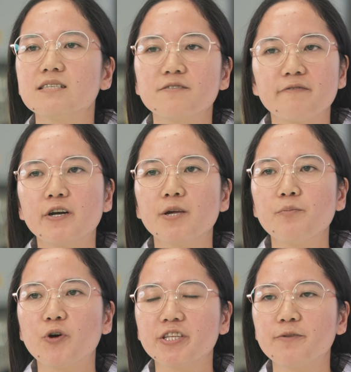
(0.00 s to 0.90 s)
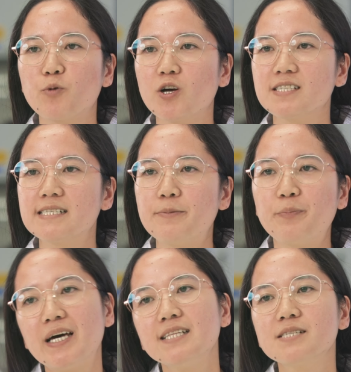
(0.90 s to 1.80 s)
is a very important process in
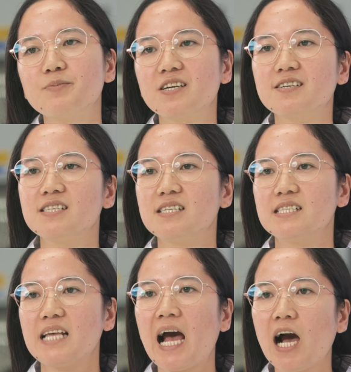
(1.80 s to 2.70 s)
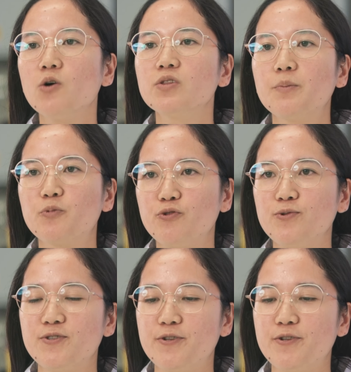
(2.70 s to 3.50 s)
plants because it's how they produce